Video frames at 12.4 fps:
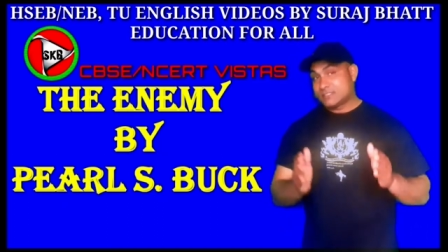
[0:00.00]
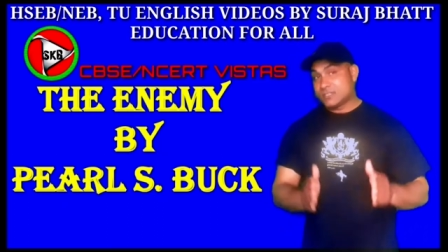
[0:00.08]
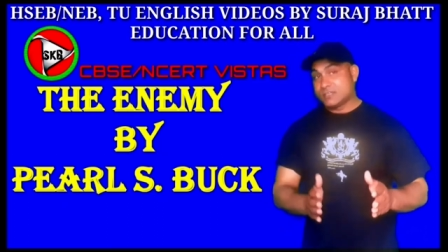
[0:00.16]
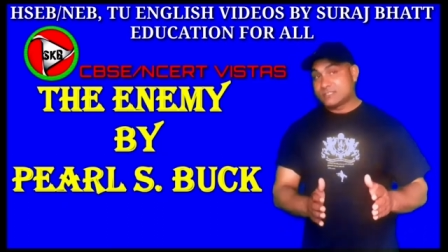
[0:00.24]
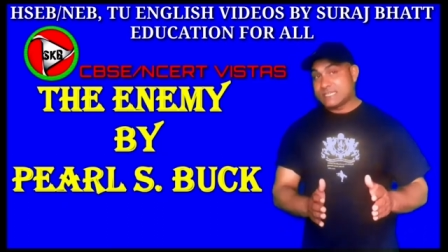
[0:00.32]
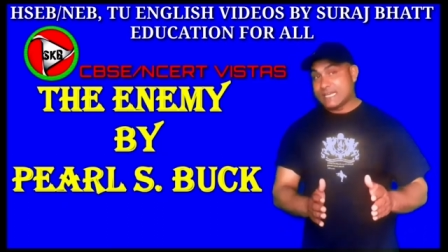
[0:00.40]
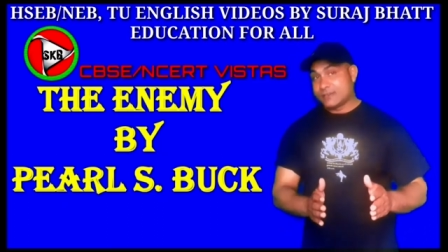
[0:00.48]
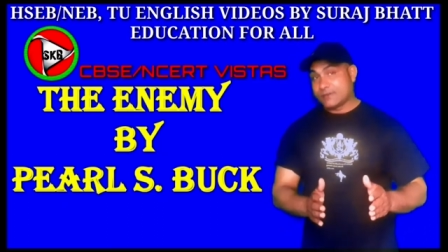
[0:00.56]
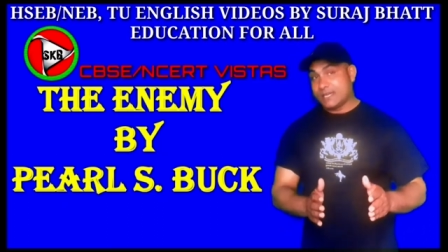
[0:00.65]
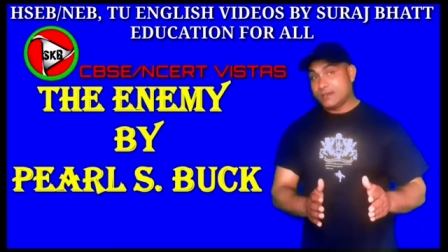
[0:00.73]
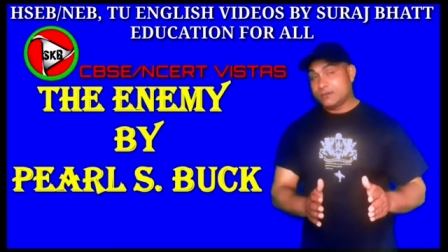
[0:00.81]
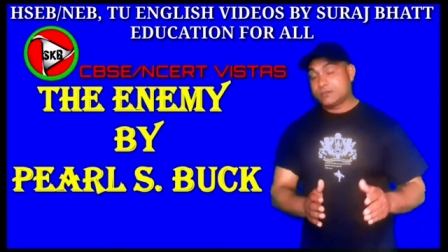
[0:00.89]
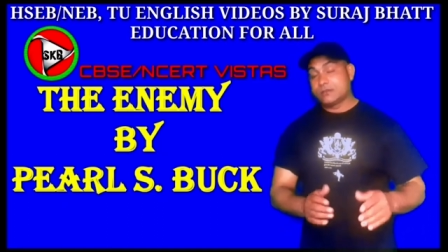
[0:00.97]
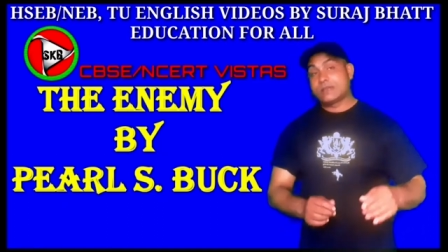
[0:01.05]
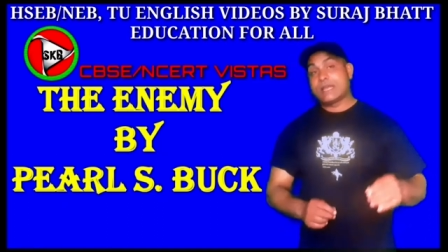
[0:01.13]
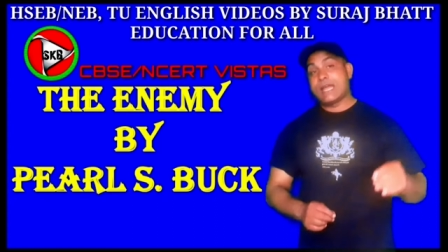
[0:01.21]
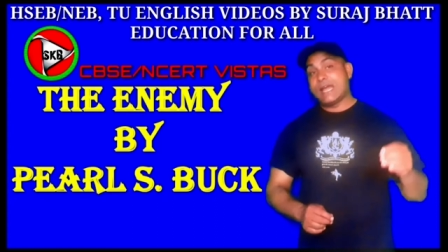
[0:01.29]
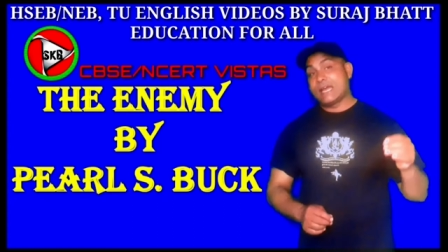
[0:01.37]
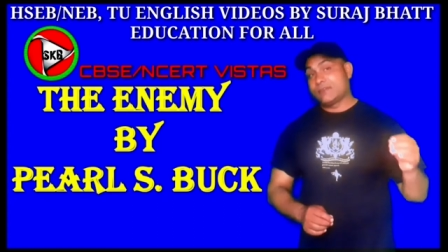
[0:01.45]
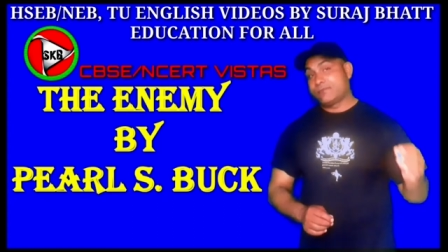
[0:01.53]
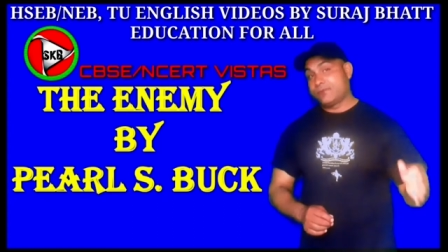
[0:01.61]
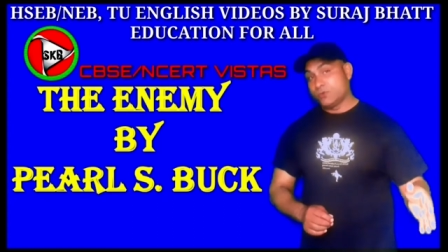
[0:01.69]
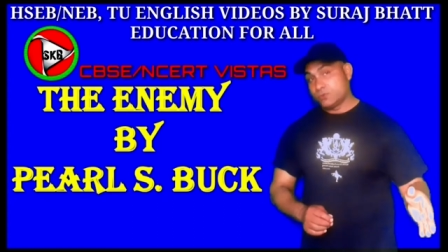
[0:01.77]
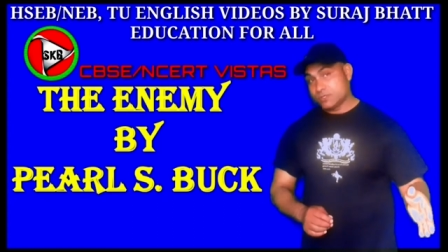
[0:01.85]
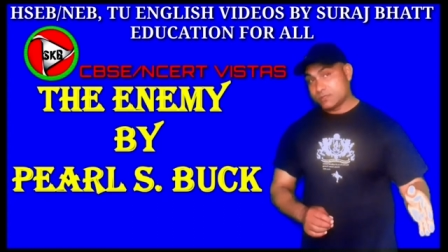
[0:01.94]
son's education and
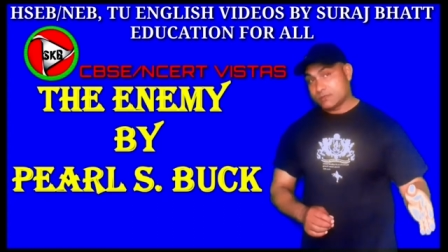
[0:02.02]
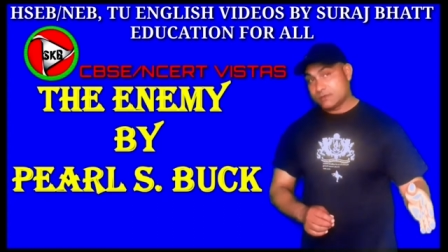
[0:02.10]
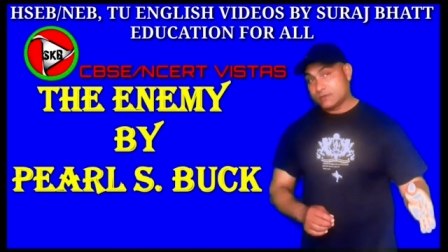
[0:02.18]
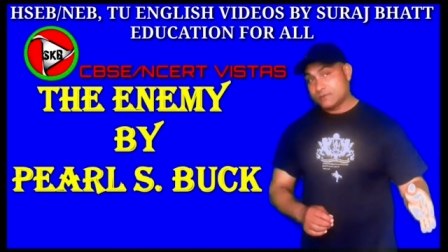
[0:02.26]
future.